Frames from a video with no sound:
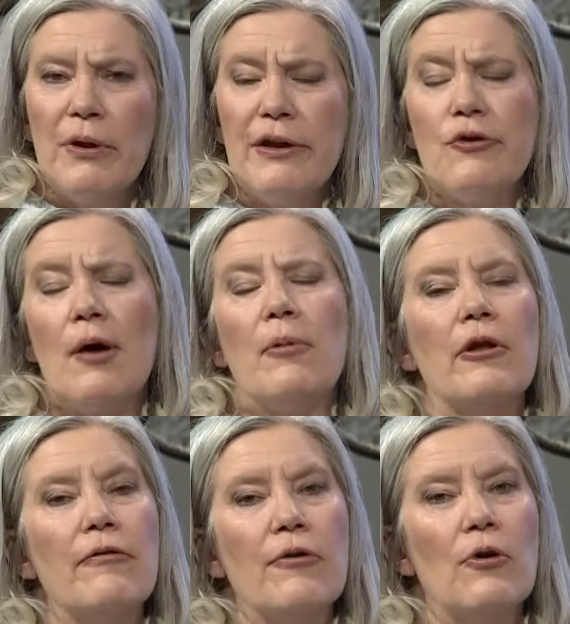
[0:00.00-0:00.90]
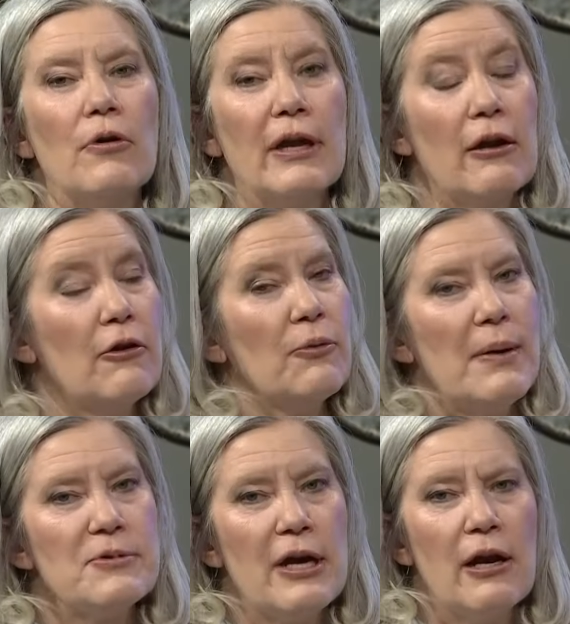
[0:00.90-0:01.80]
Please hop on the phone, get on the
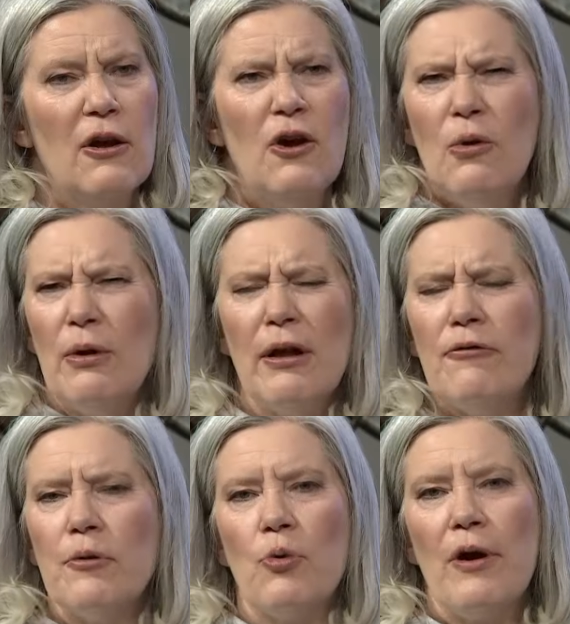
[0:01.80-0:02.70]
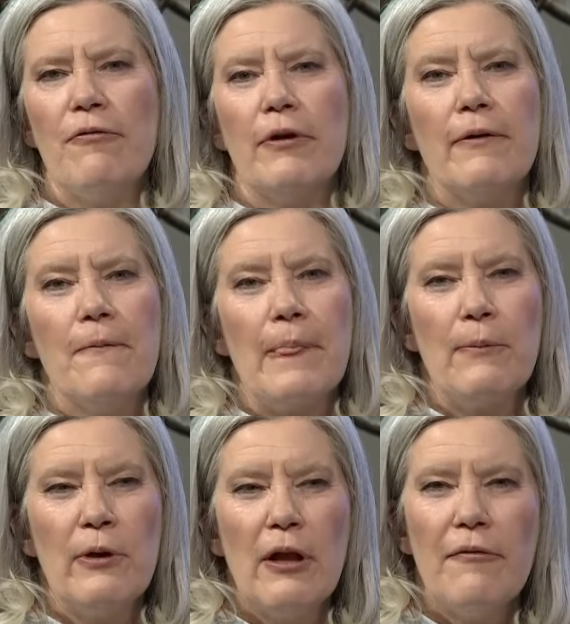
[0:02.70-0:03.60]
website. We'd love to pray for you.
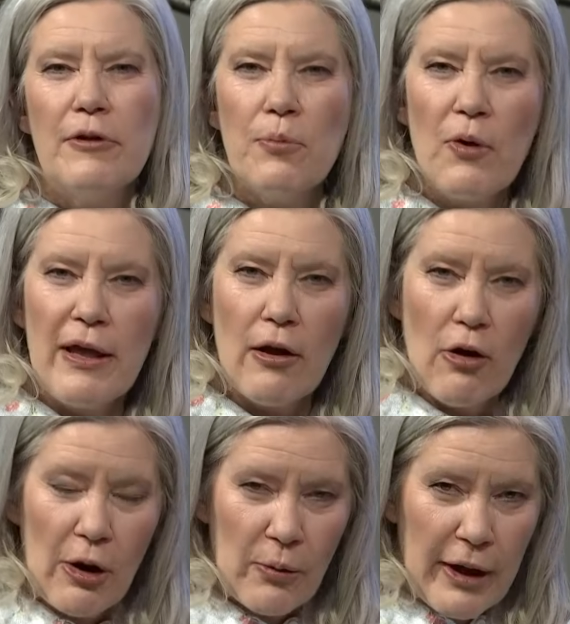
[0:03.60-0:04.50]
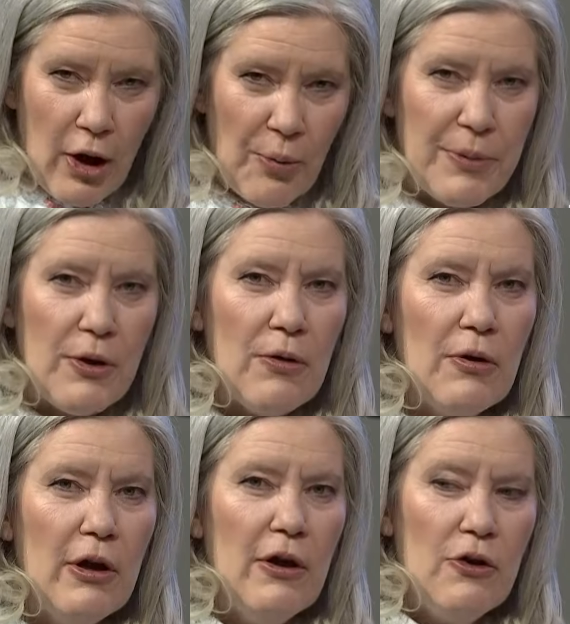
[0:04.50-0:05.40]
We'd love to pray that God would help you
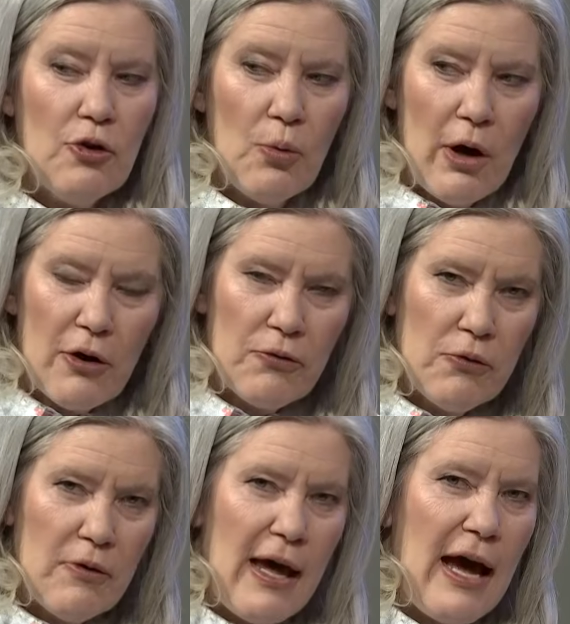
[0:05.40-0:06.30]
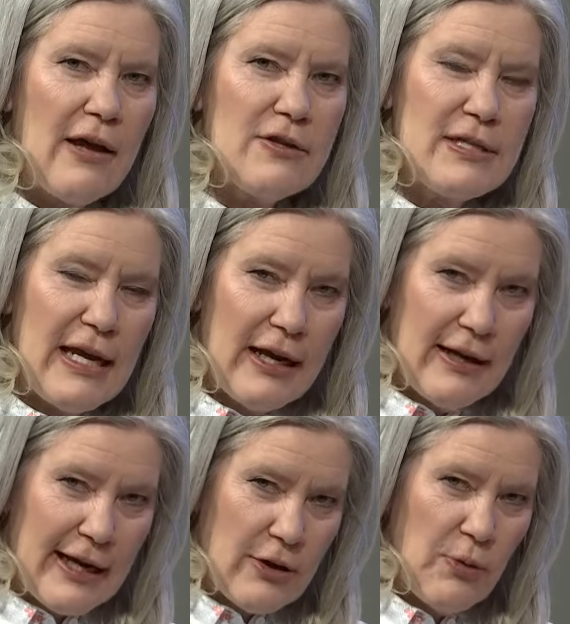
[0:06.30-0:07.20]
to walk through that, stay
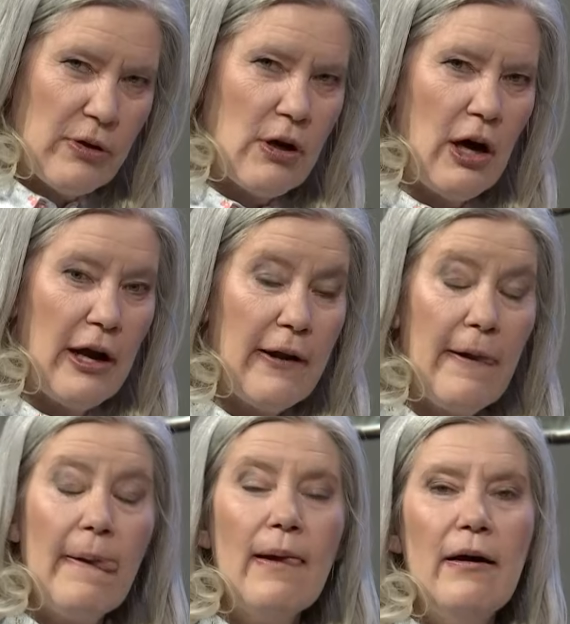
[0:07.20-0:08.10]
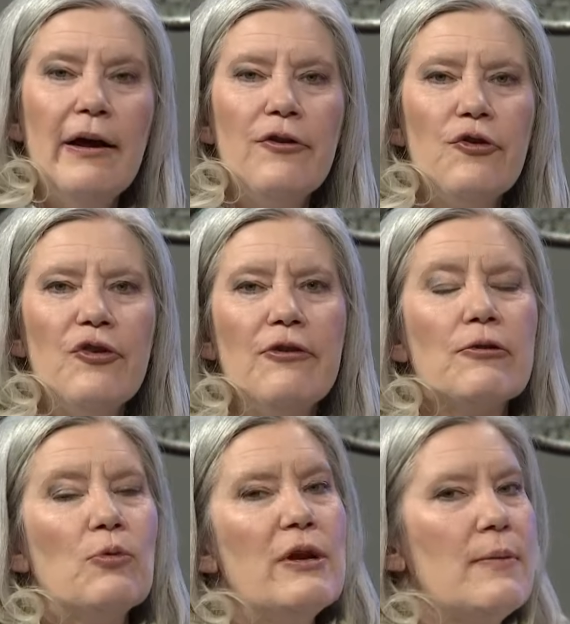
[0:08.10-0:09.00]
connected with God, and to see
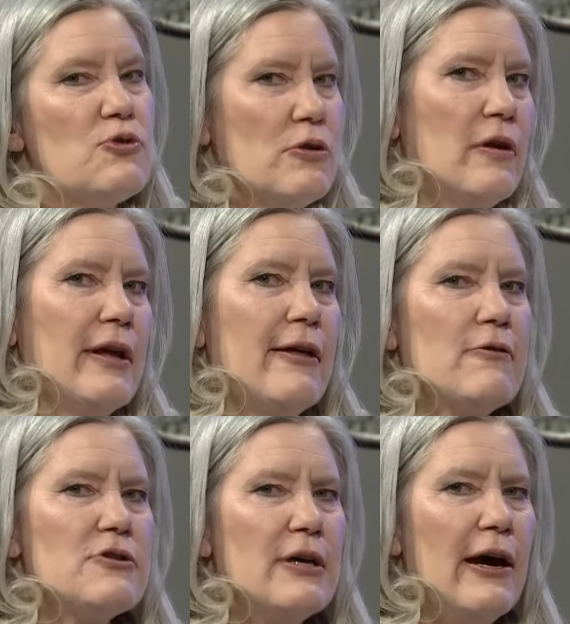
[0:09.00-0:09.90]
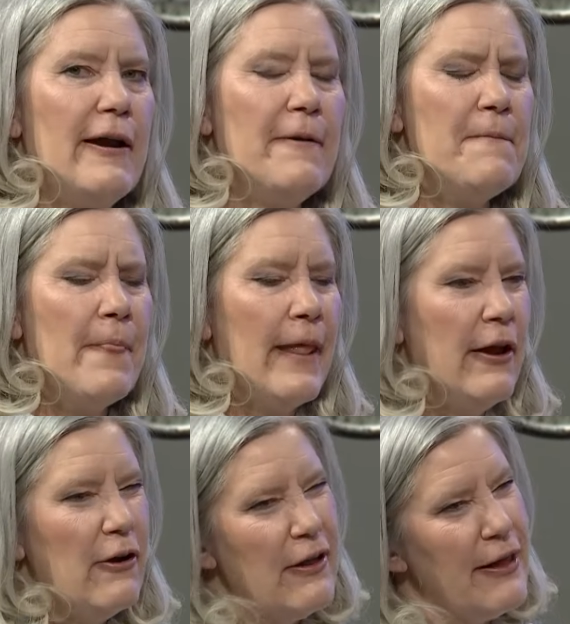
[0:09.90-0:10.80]
some redemption on the other side. And,
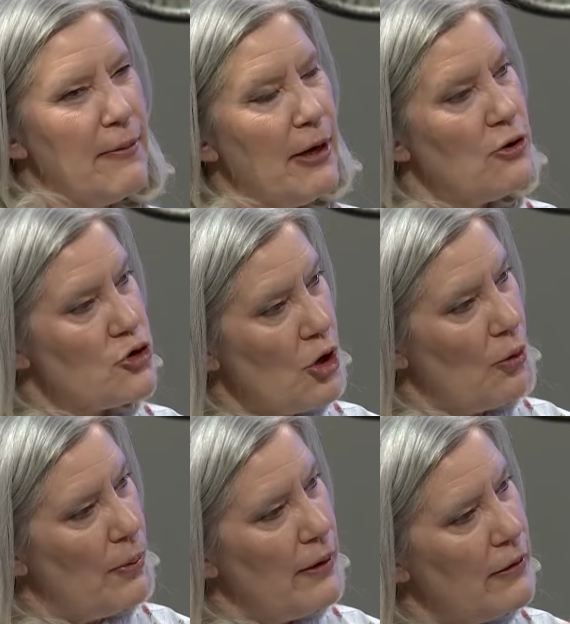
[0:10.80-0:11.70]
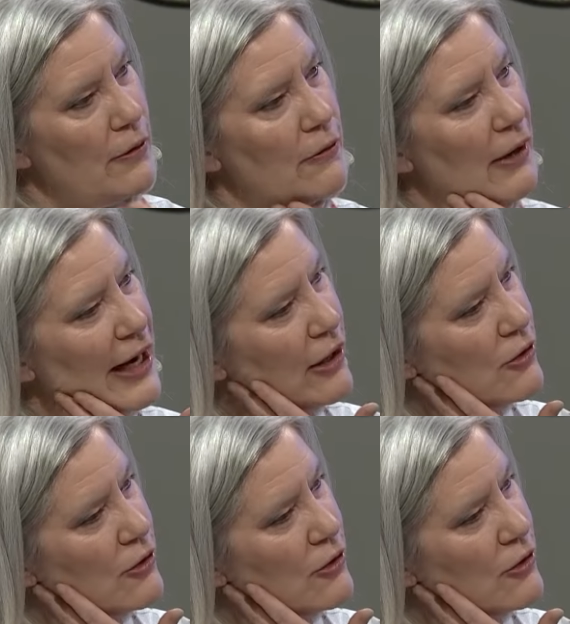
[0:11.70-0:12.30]
you know, think about Job, right?